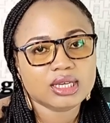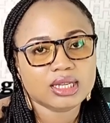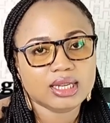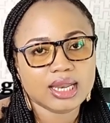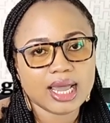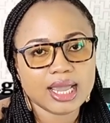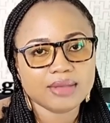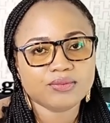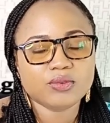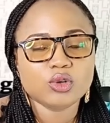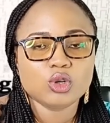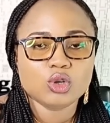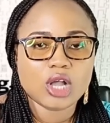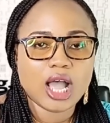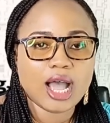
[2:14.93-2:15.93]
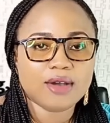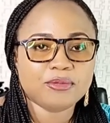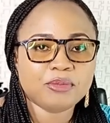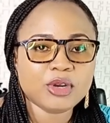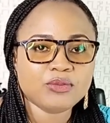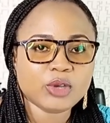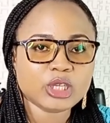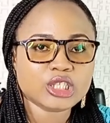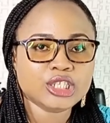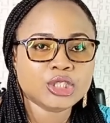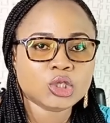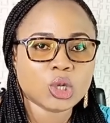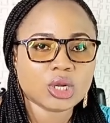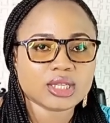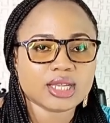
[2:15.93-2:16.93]
life. I've previously
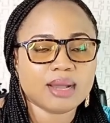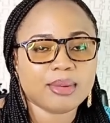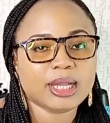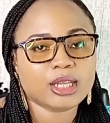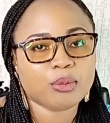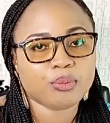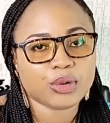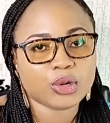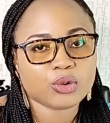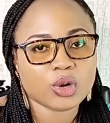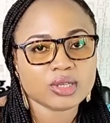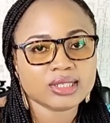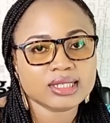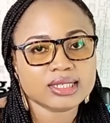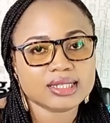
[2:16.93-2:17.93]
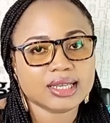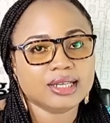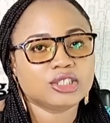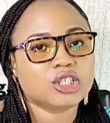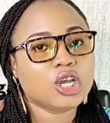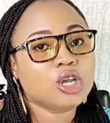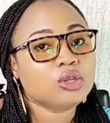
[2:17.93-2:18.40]
talked about the pre-crossing stage.